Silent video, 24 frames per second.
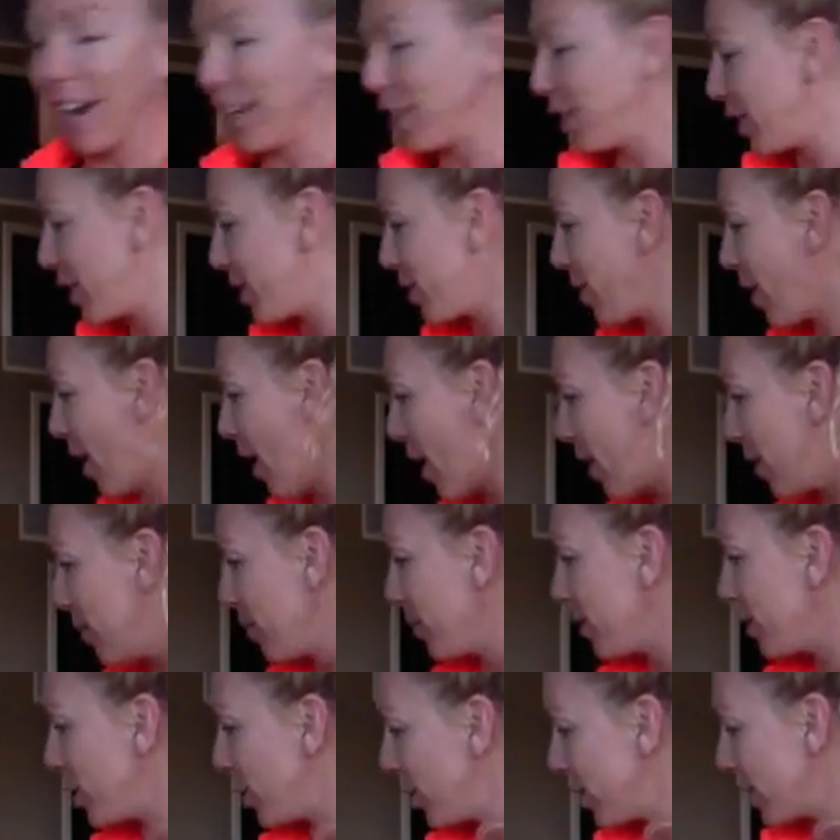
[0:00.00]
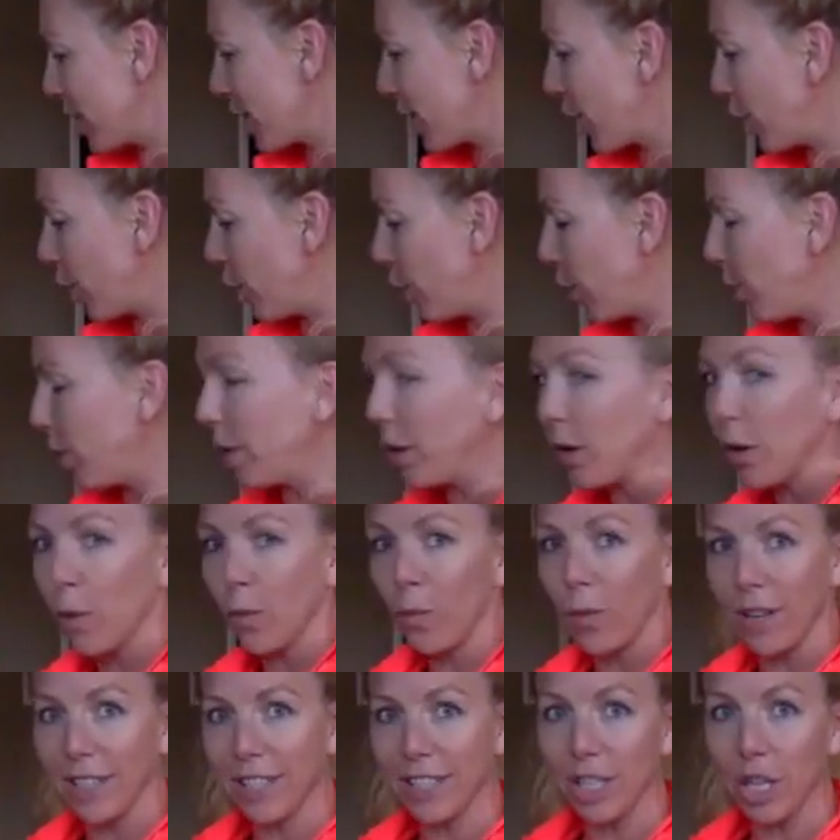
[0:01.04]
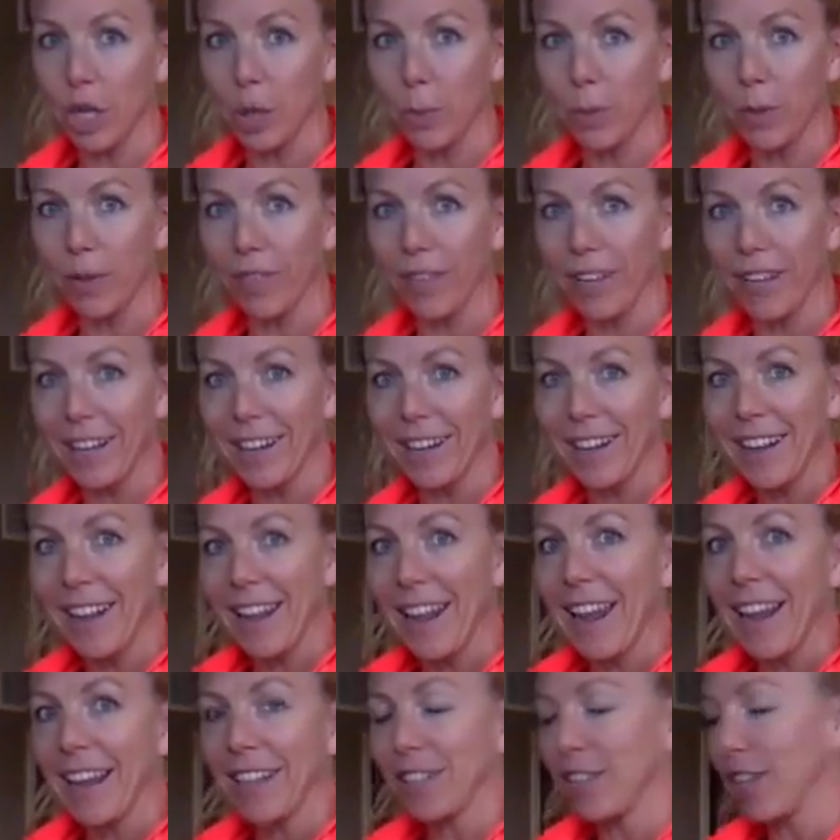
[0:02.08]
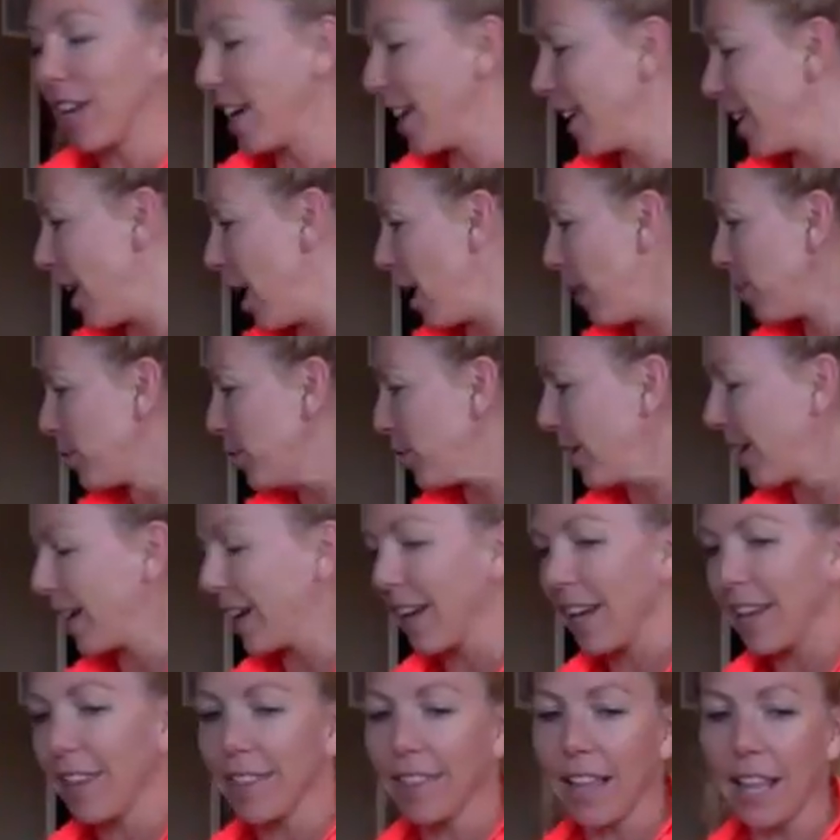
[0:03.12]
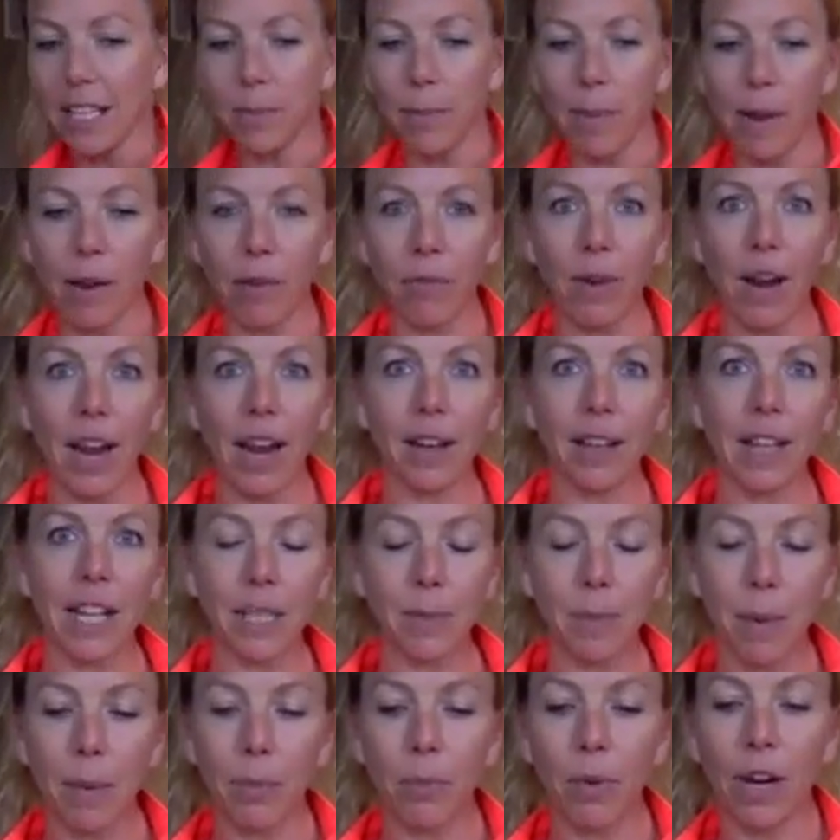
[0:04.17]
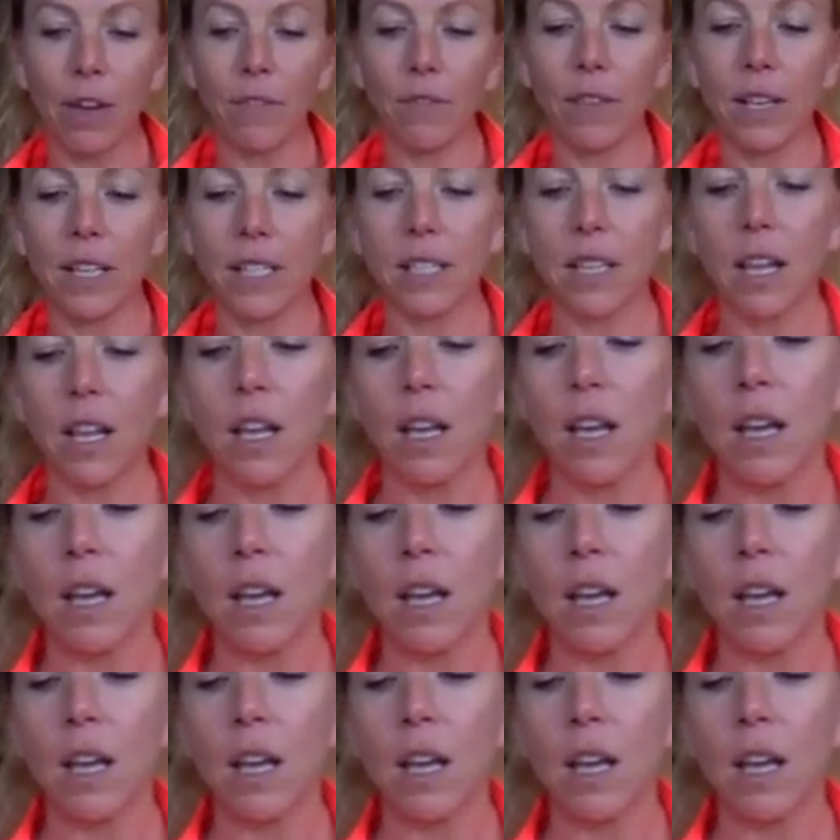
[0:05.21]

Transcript: I just do a scoop, 1 scoop of it, shake it up, drink it. That's my red. That's my breakfast.